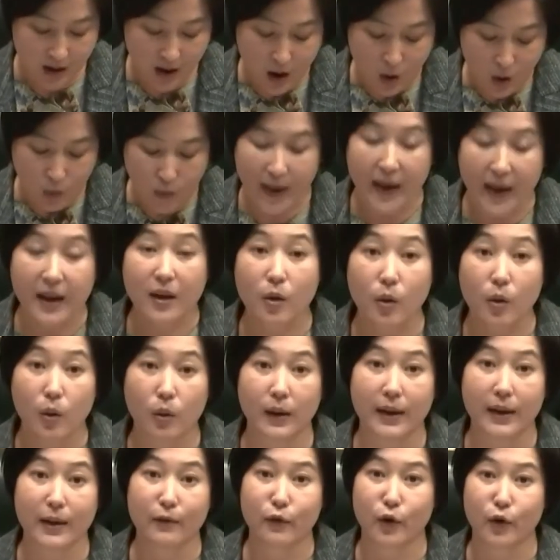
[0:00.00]
We are
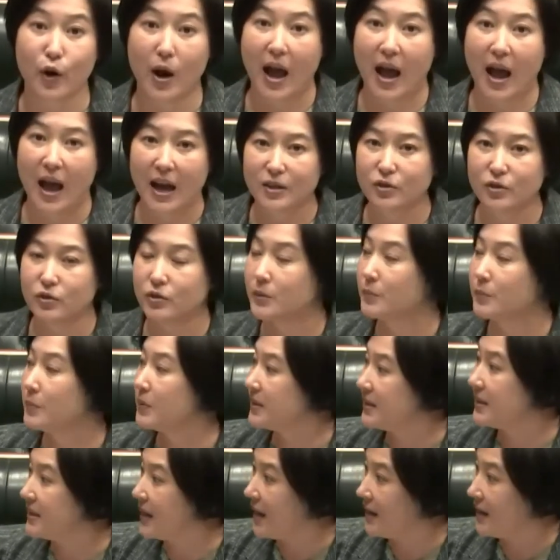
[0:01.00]
calling for
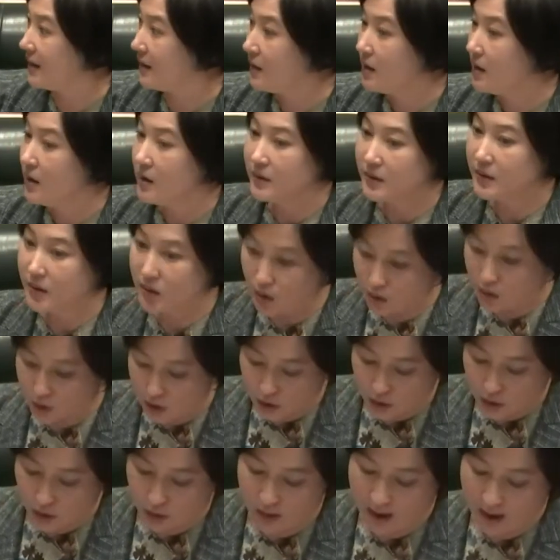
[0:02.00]
100%
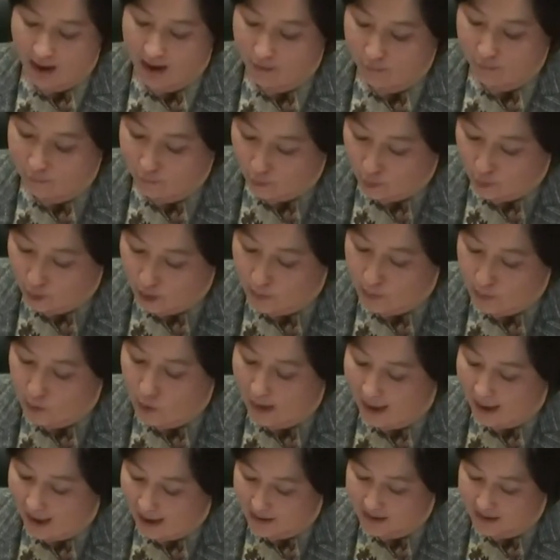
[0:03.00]
social and affordable
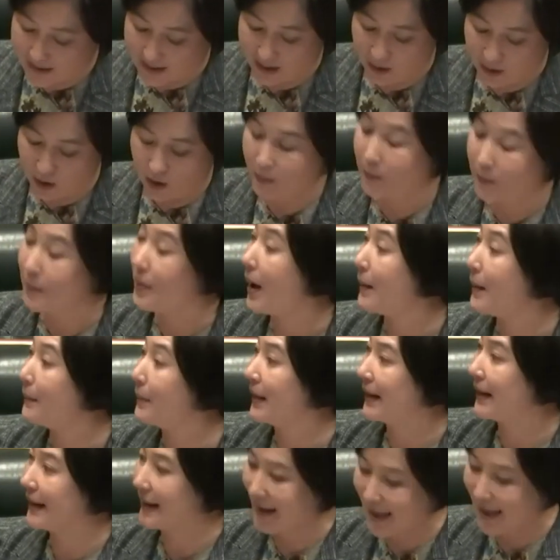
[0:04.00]
housing on
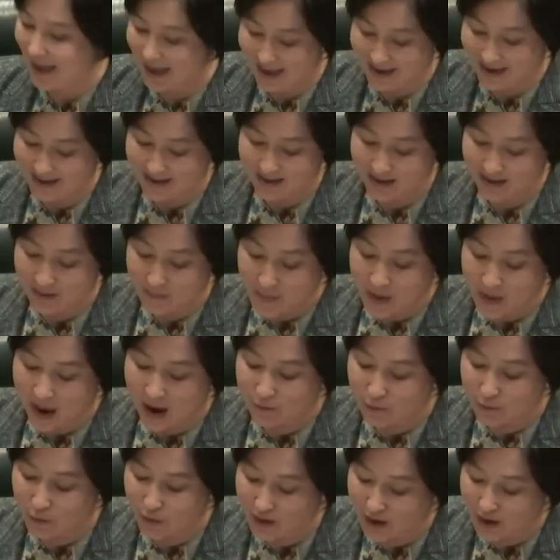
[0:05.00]
public land,
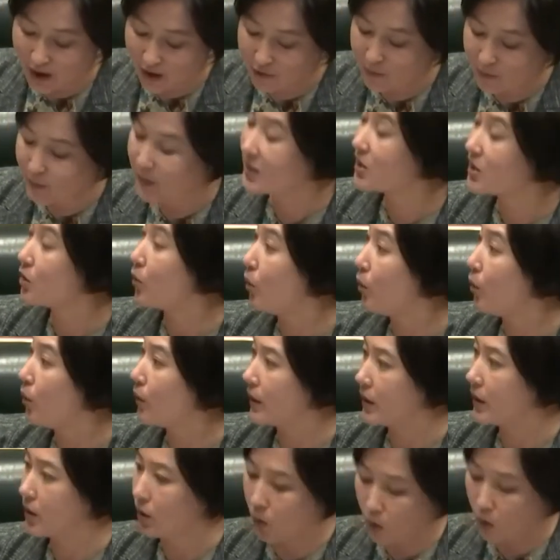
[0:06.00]
and for the government to
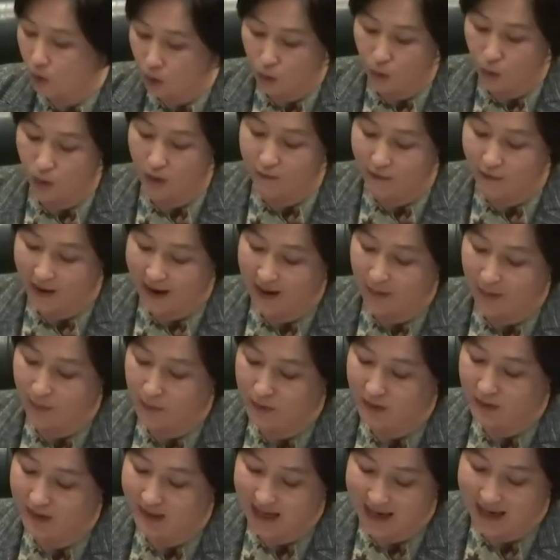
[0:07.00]
audit all available
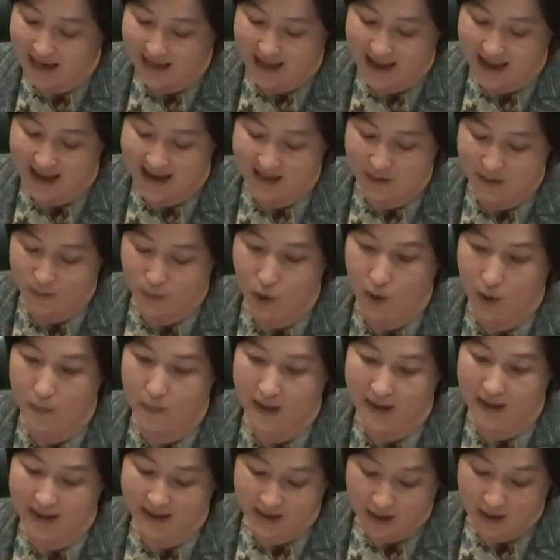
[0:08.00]
state land and
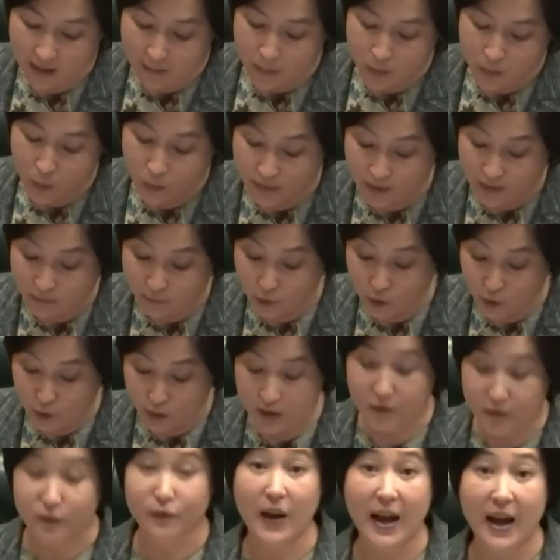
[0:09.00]
properties with a view
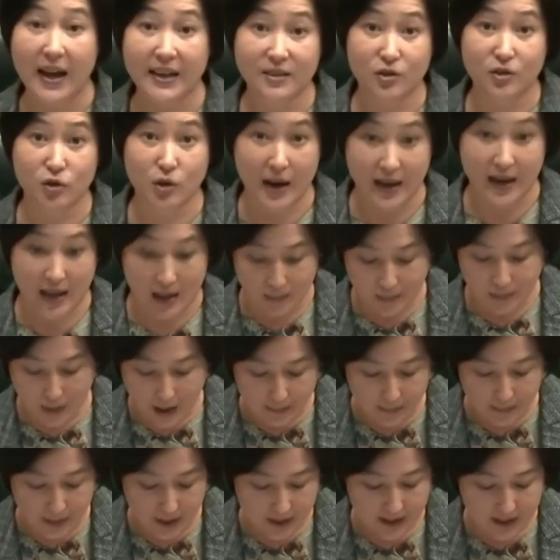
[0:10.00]
to fast-tracking
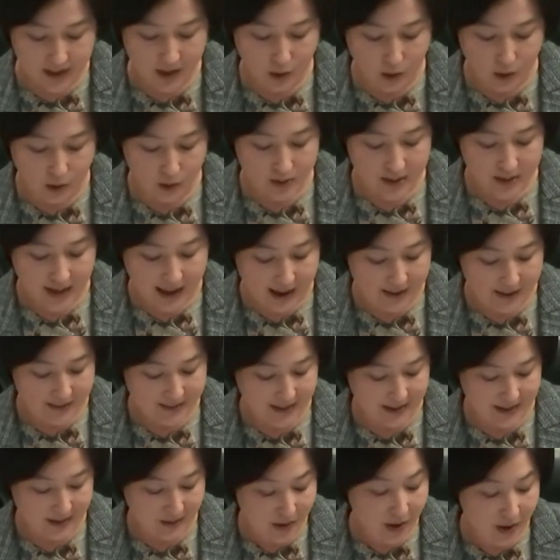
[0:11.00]
publicly owned
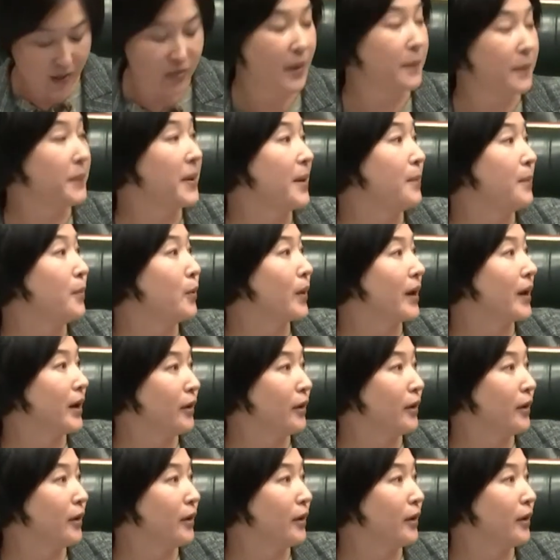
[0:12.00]
housing that people can